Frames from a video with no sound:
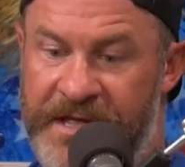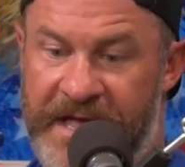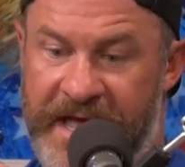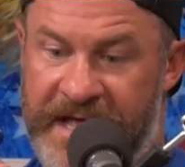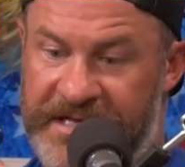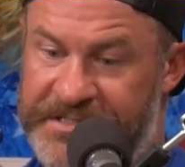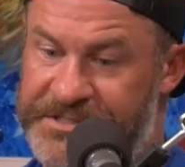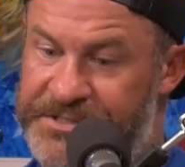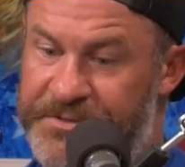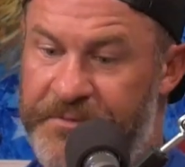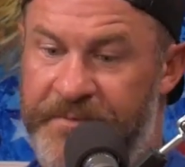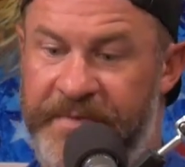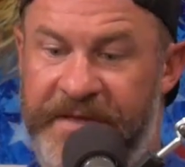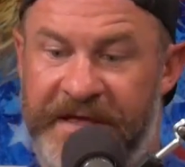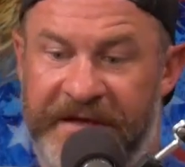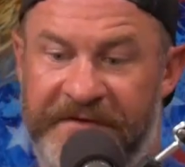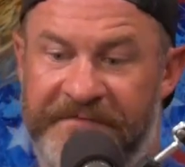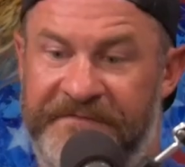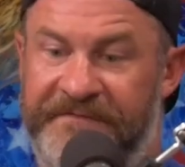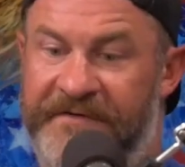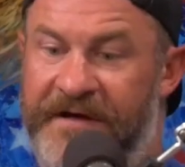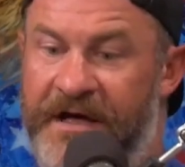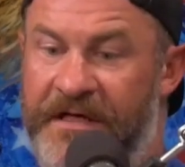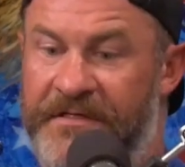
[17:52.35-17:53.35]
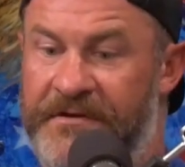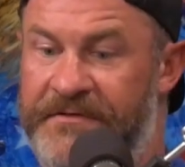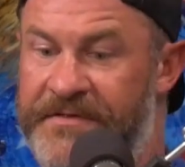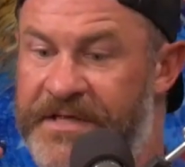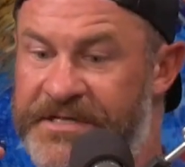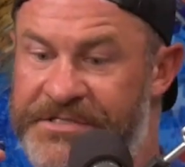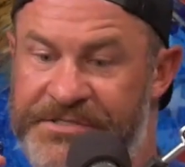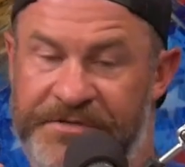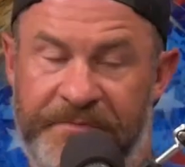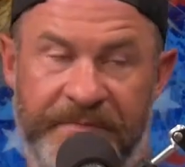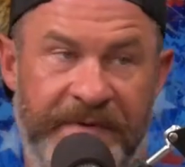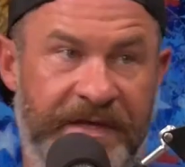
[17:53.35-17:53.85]
That's you being a father.
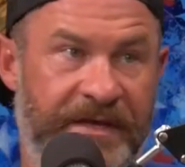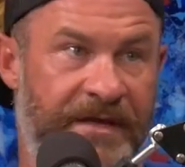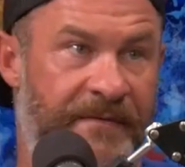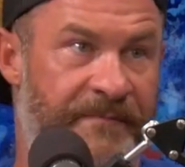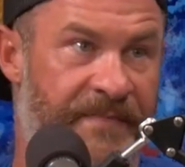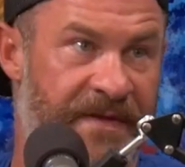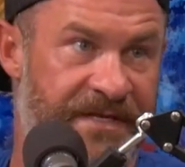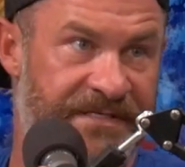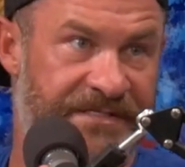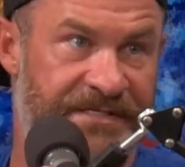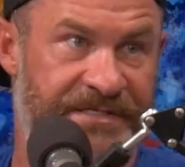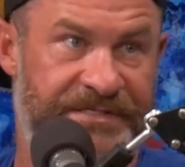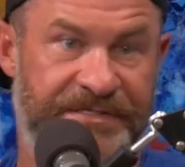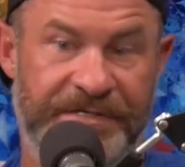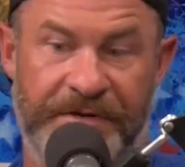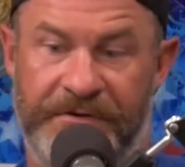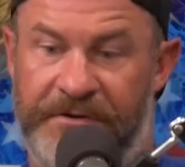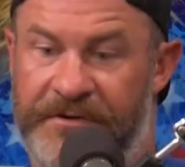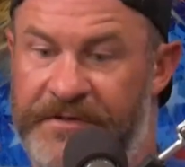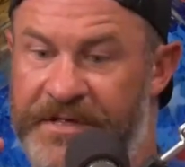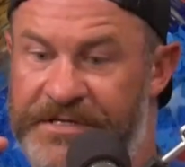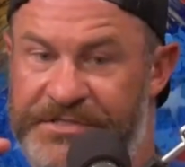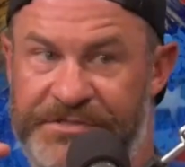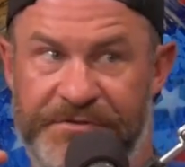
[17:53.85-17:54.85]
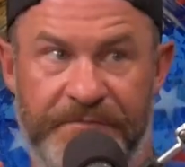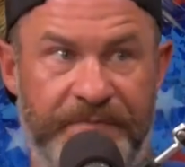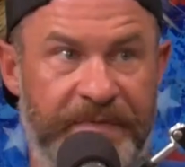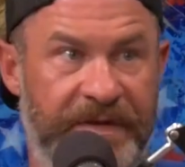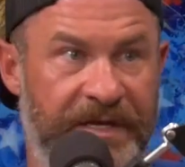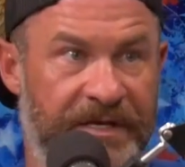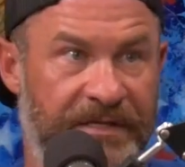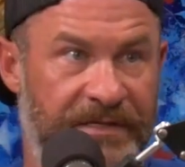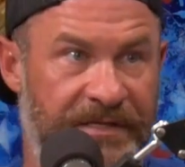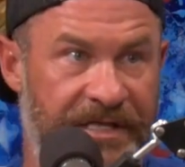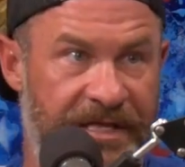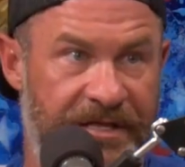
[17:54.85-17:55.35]
That's you being a business owner. That's you
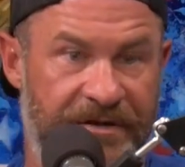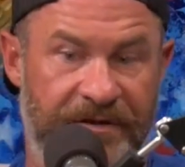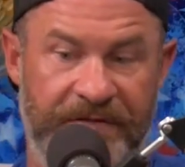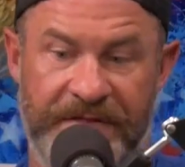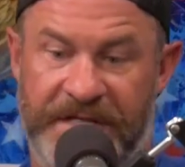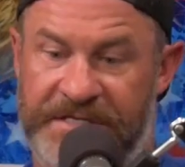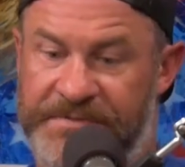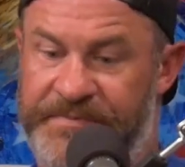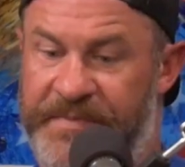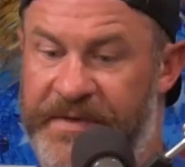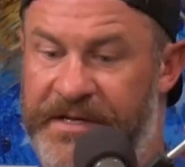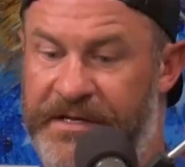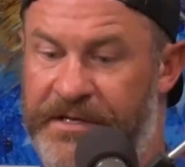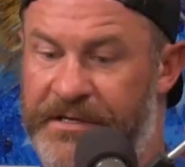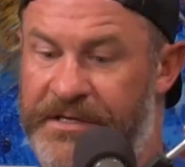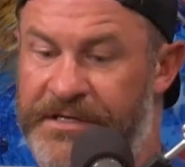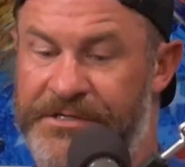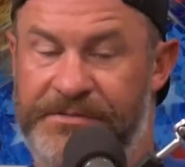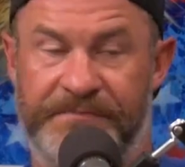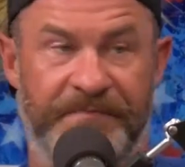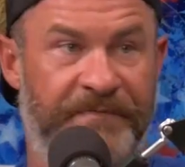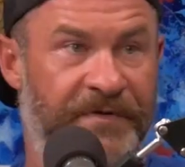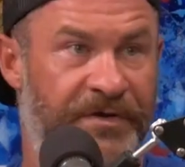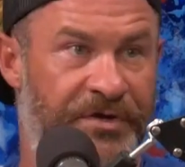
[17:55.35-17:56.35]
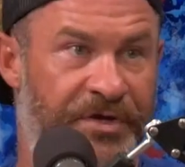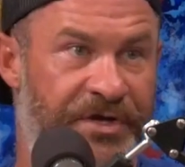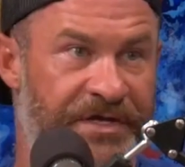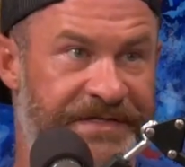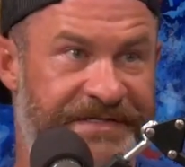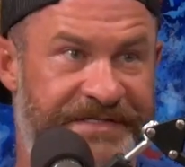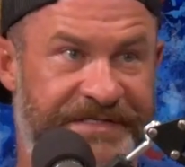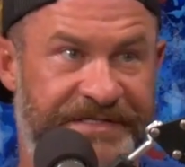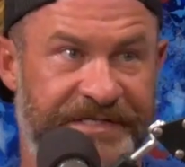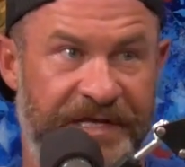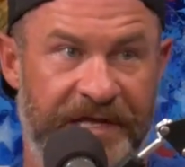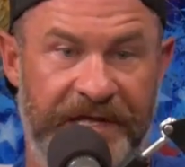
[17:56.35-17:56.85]
being a leader. That's being a,
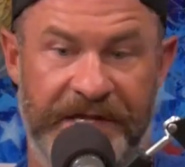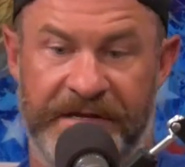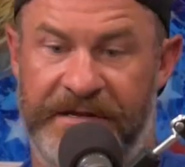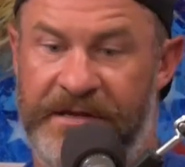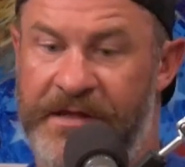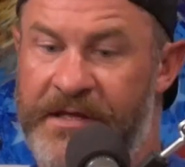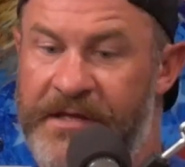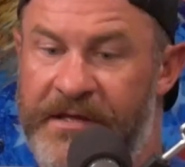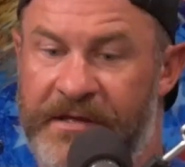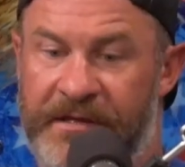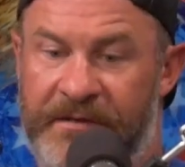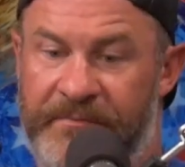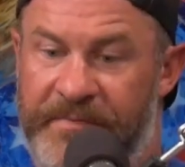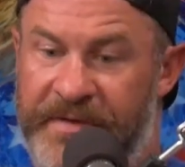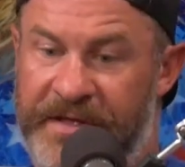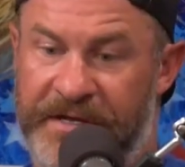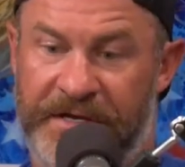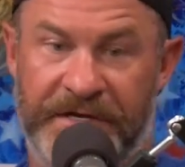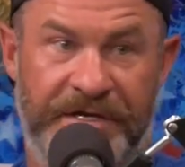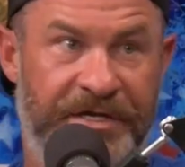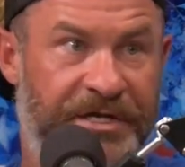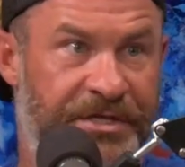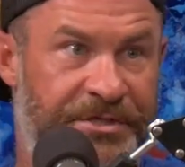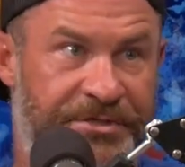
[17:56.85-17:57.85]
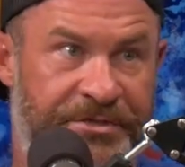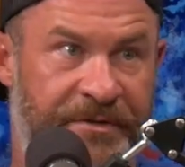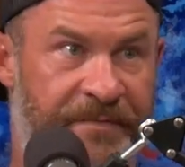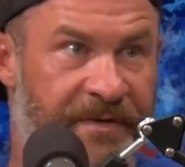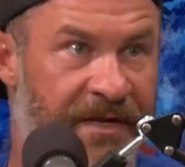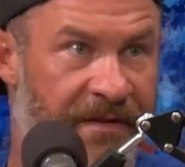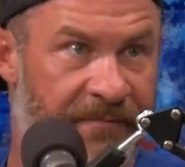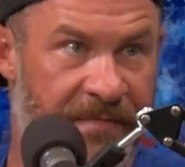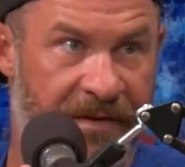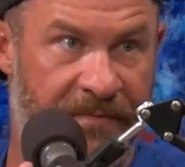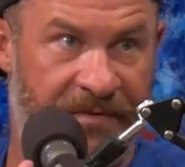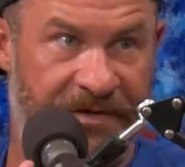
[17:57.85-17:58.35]
good son, being a
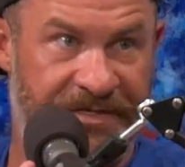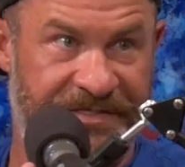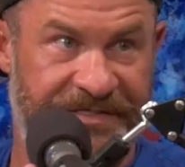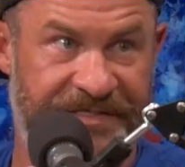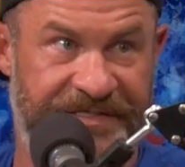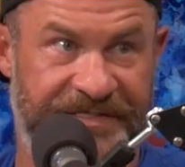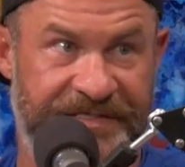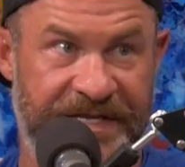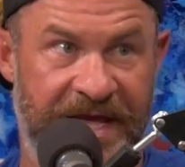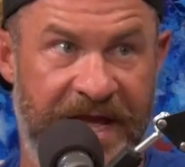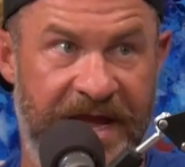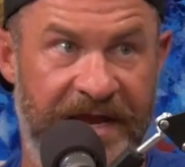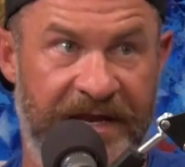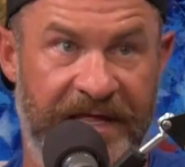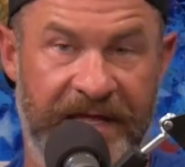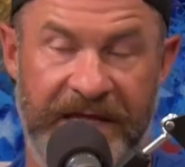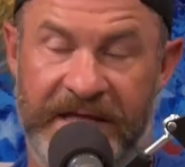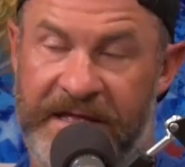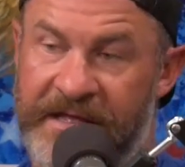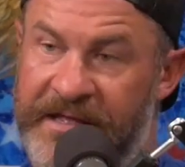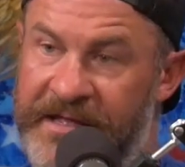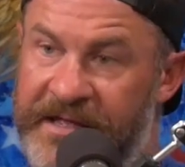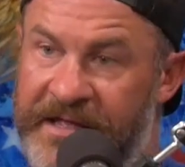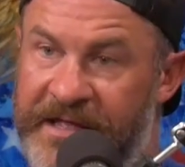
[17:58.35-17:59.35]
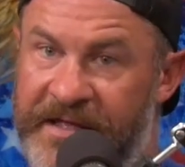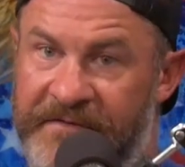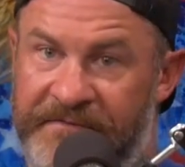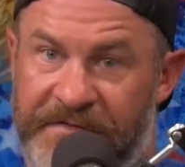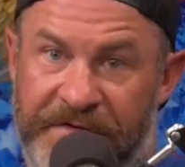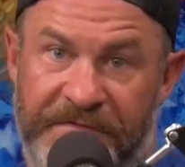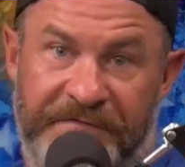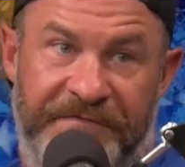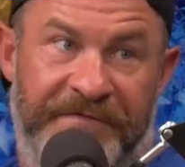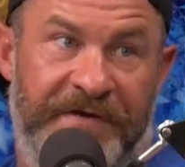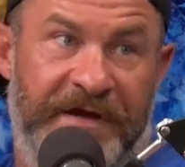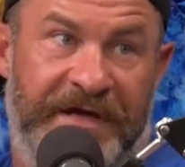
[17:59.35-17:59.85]
contributing member to society. If
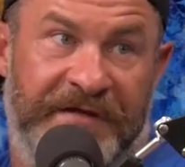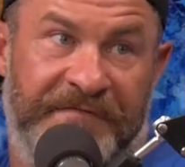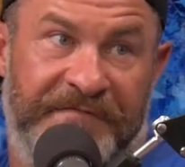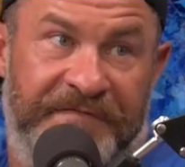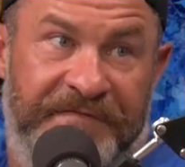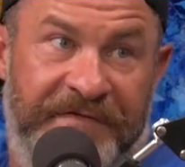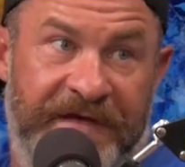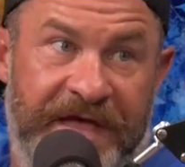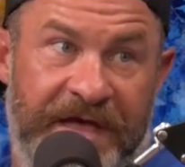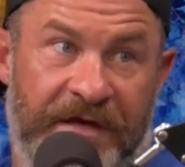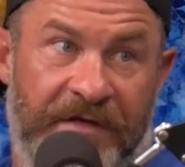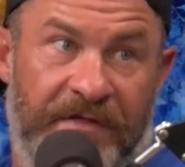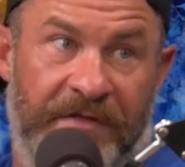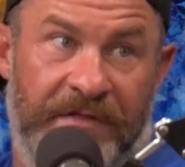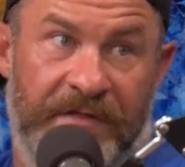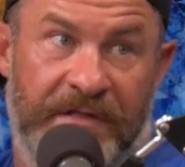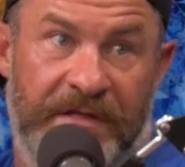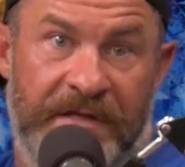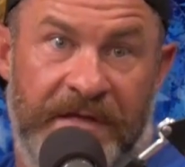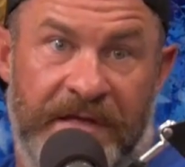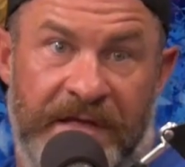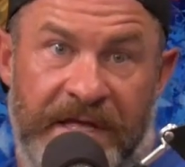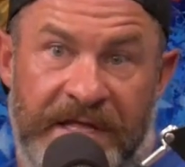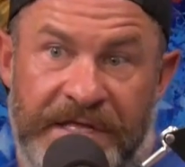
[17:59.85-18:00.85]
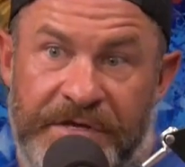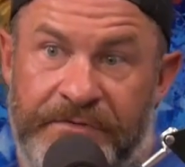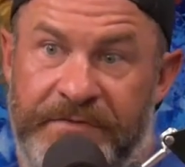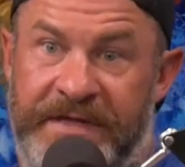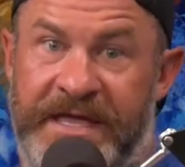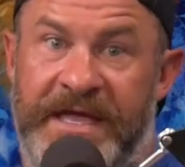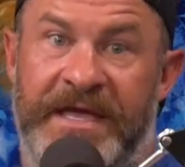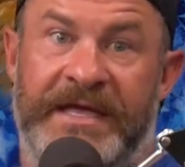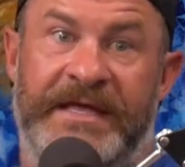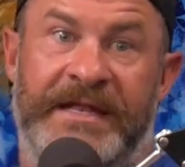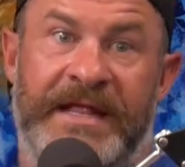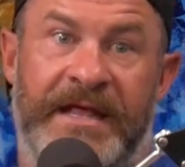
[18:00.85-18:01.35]
you mm -hmm. fucking fail and you
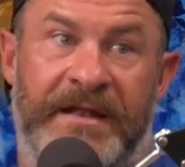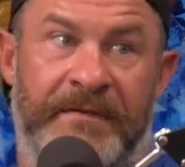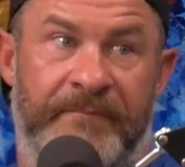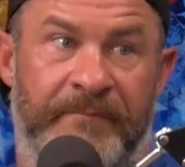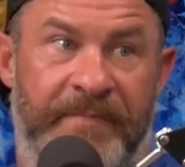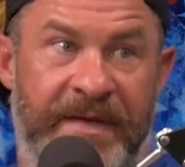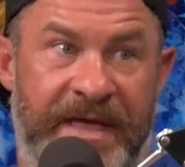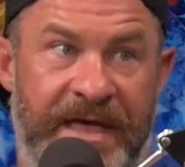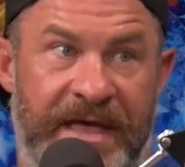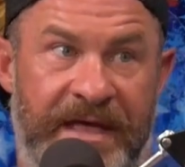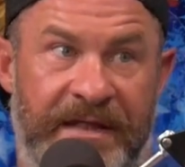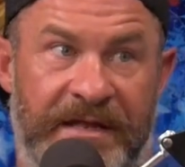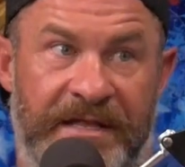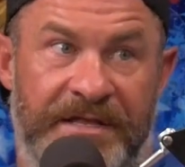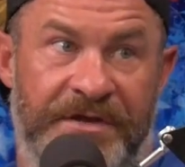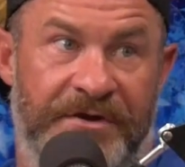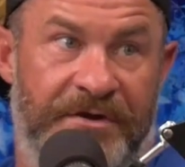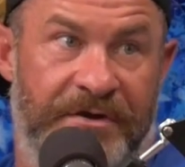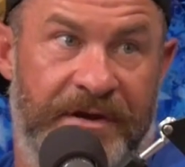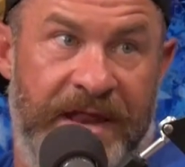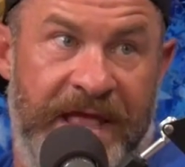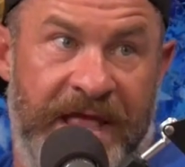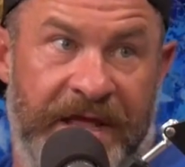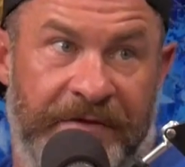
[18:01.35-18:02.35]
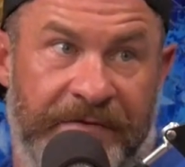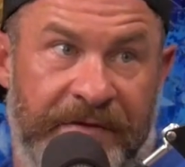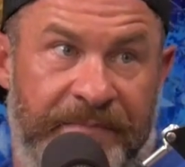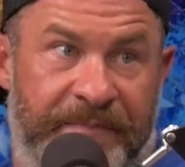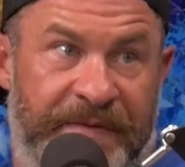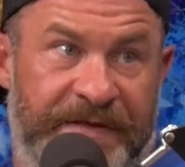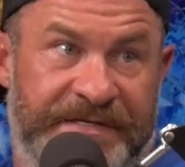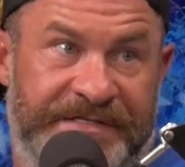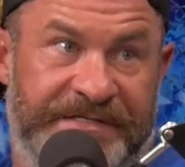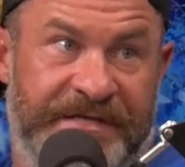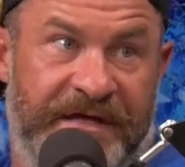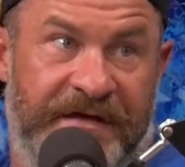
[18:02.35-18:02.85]
can't get out of bed and you're an angry,
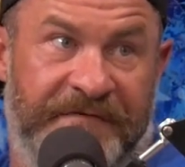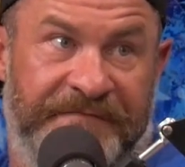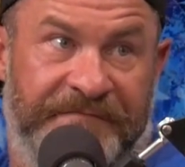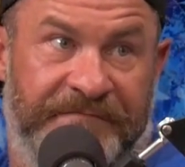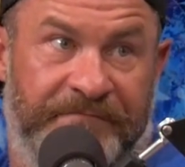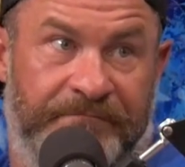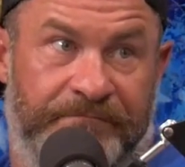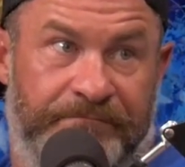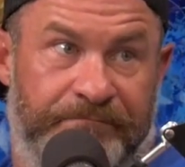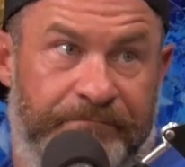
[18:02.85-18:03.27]
pissed off